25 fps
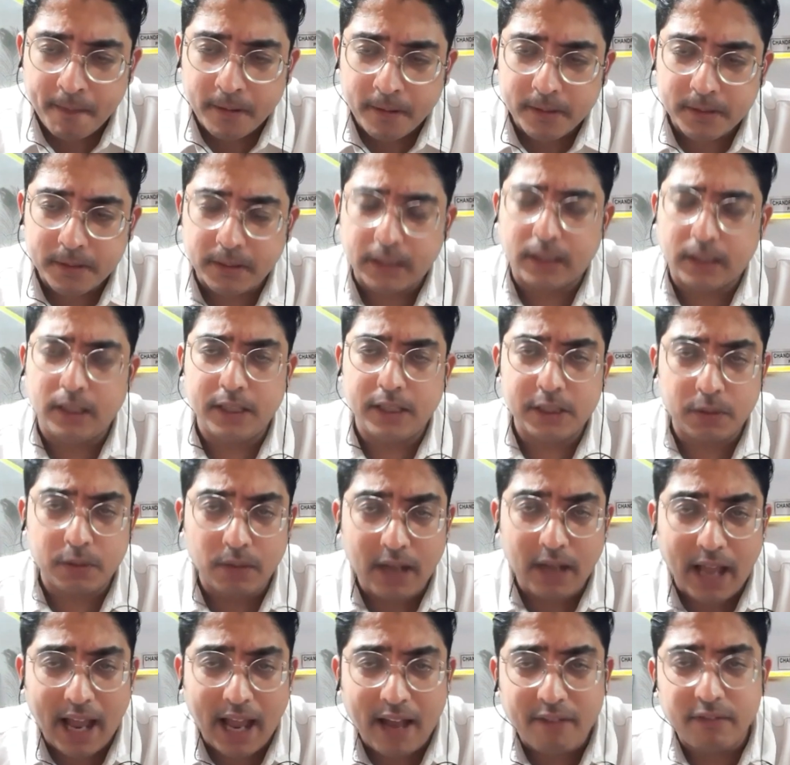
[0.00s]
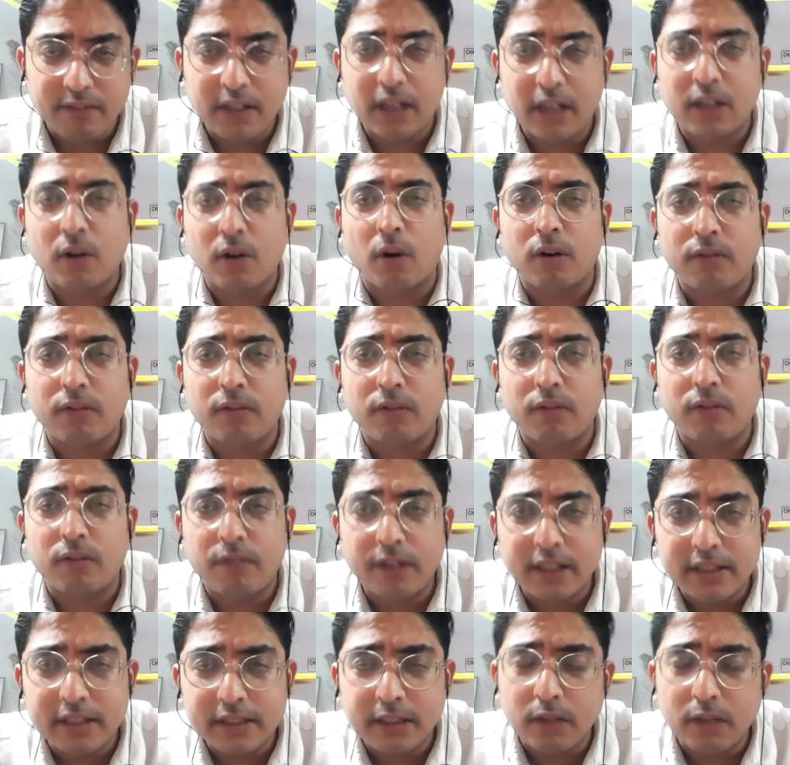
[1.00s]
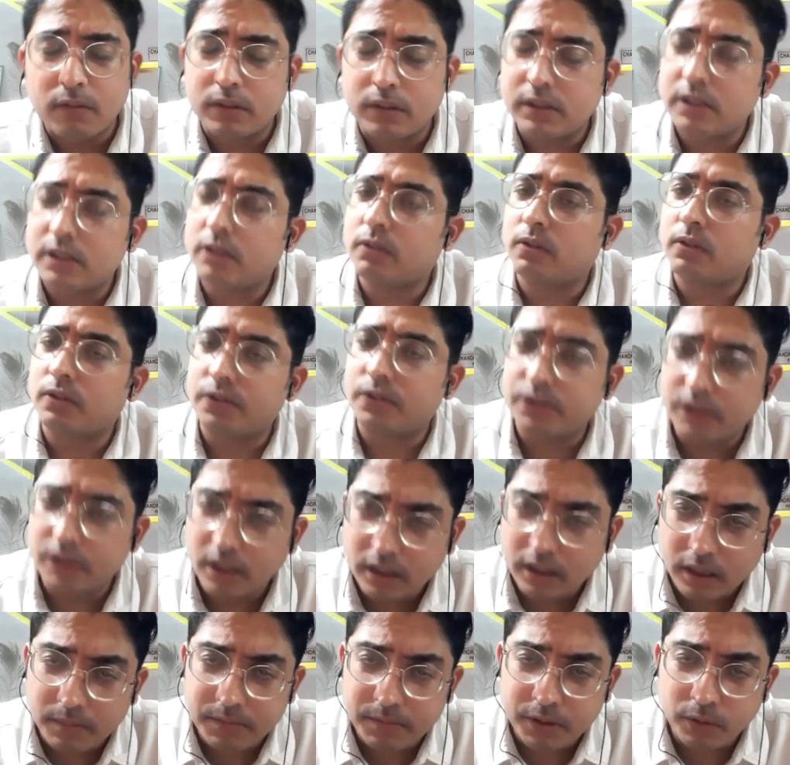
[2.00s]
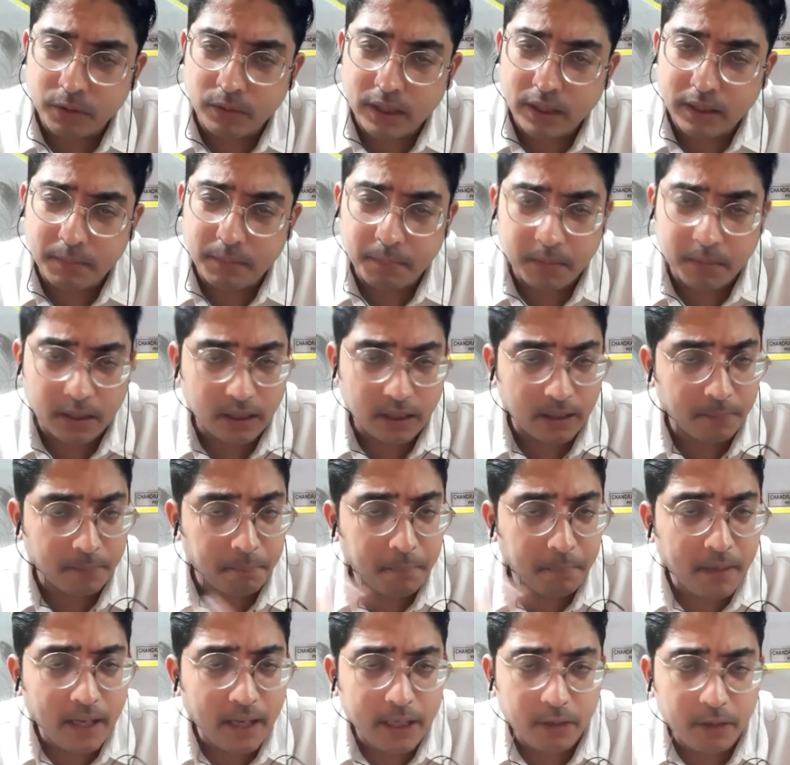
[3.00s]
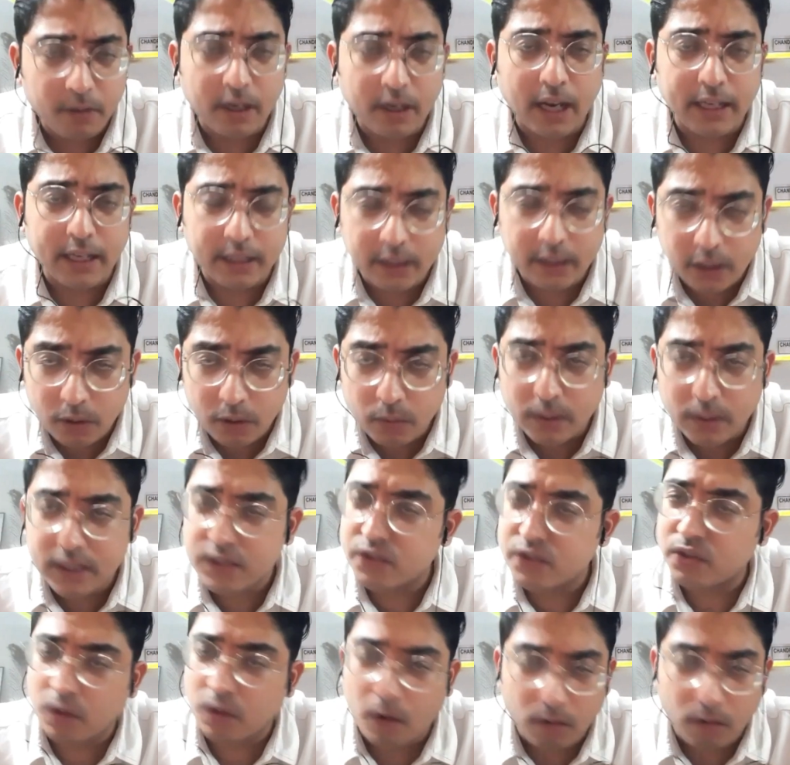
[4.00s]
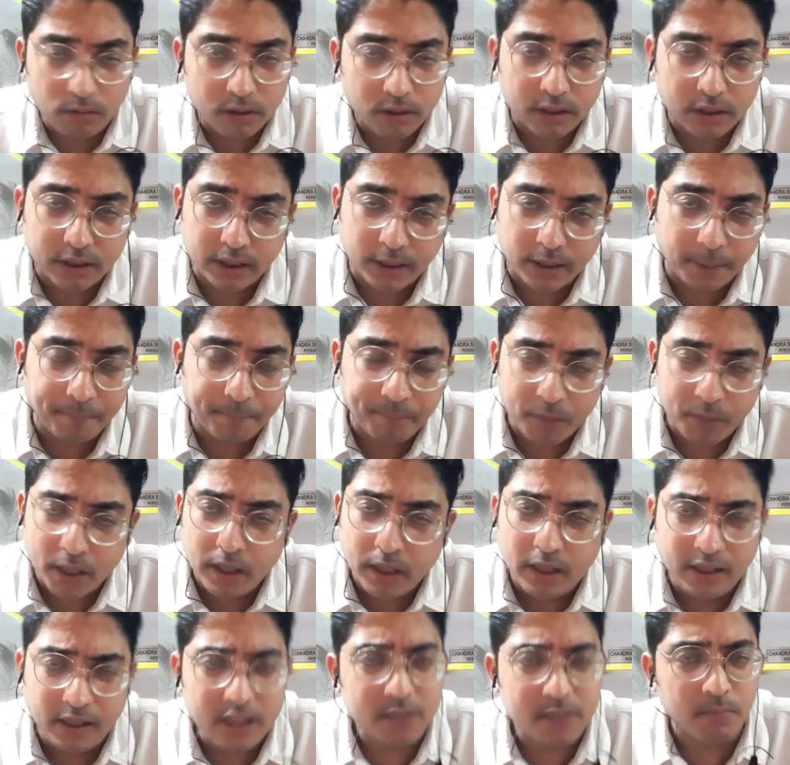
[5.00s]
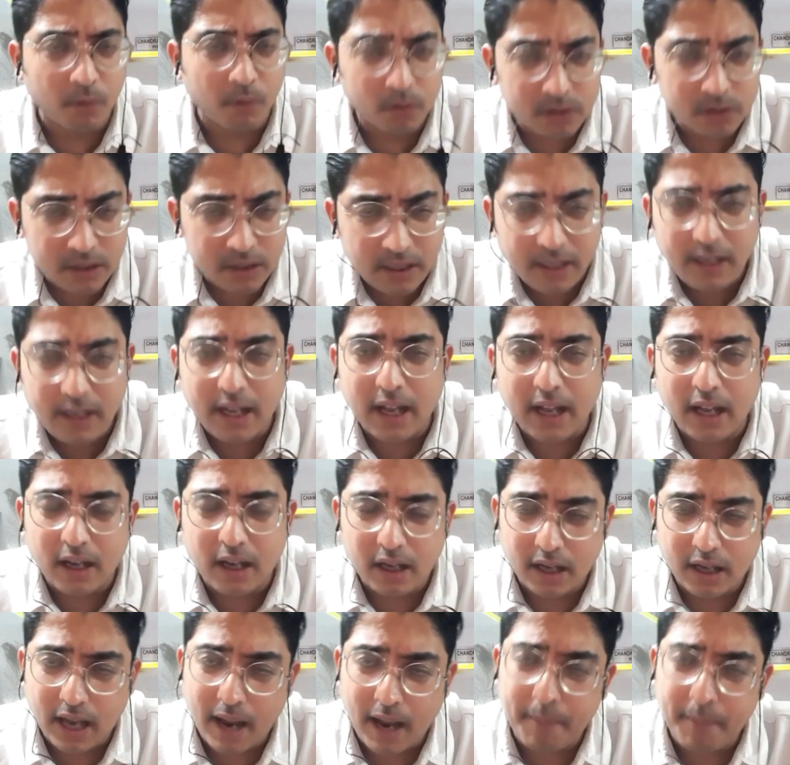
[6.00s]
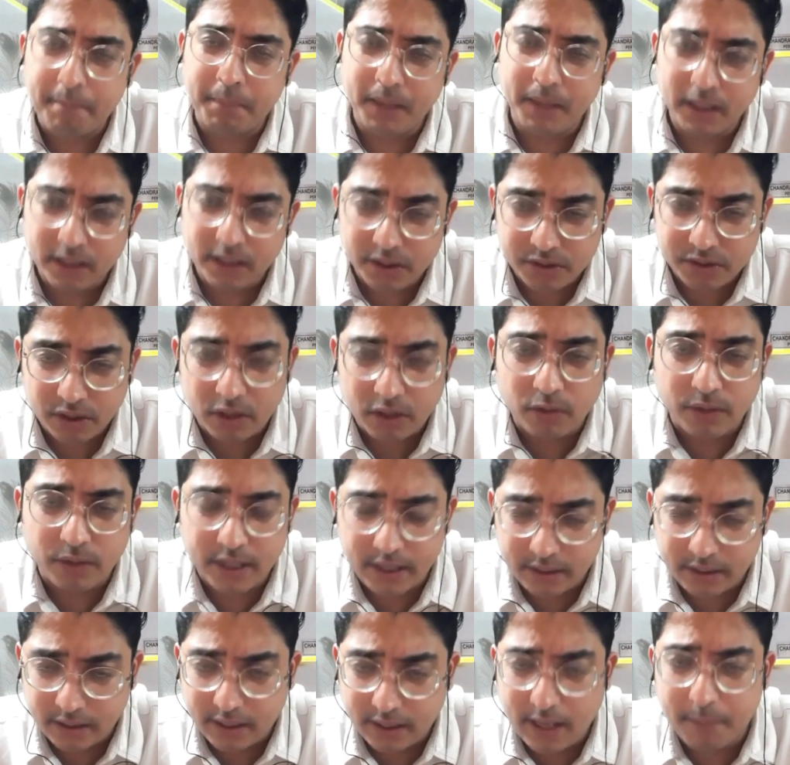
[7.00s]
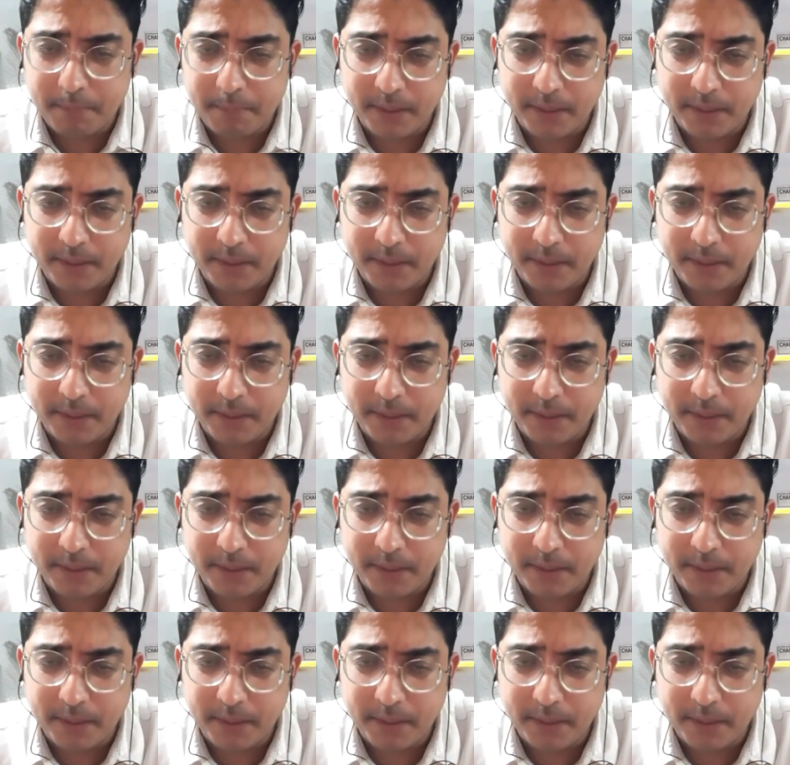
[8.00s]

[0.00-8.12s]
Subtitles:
So at least you'll have that confidence ki once the question comes, you can apply your IQ and solve the thing. It is mostly application oriented.